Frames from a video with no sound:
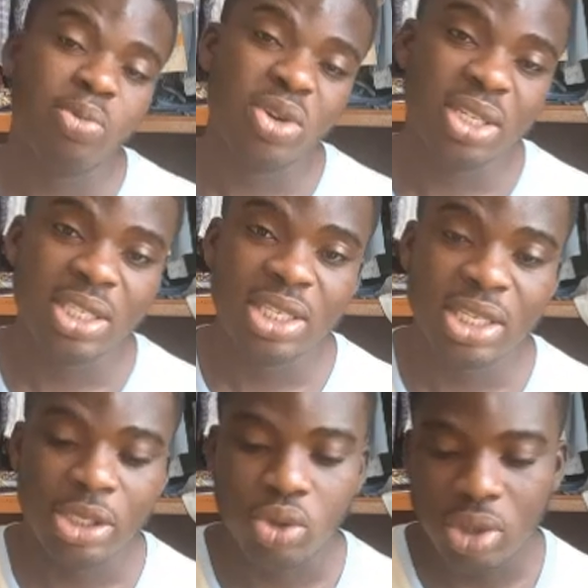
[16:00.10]

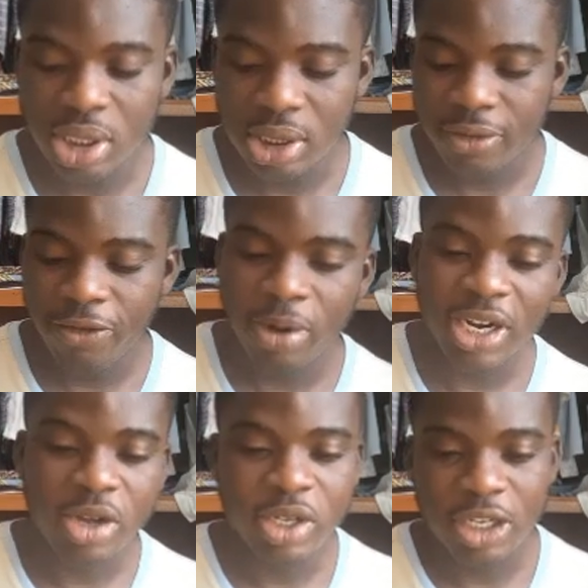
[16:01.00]
point in units formula
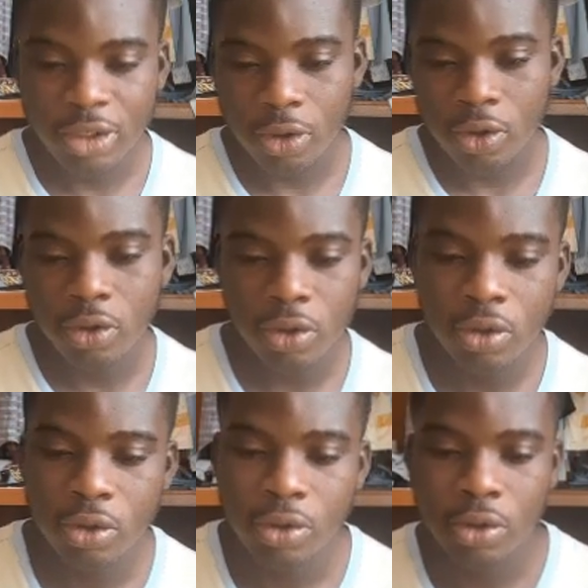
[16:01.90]
that you just saw,
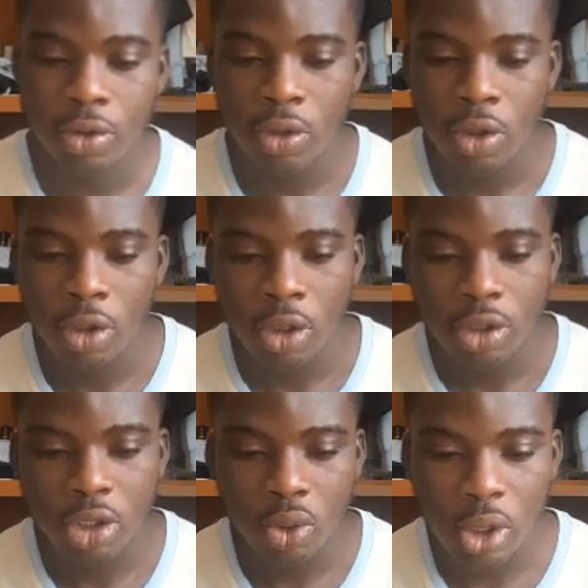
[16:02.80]

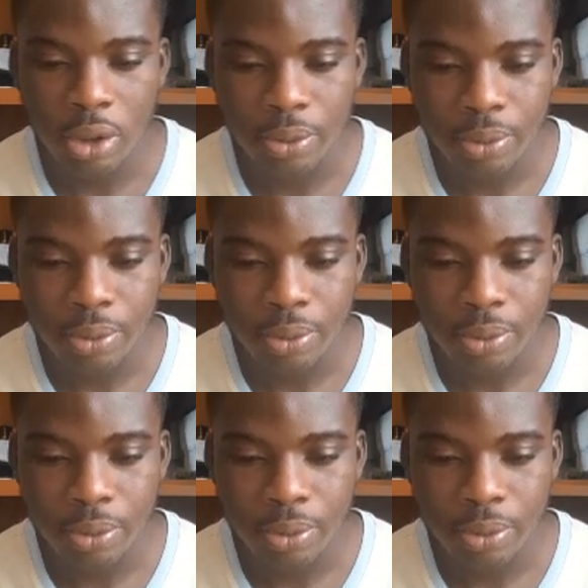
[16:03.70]
this one,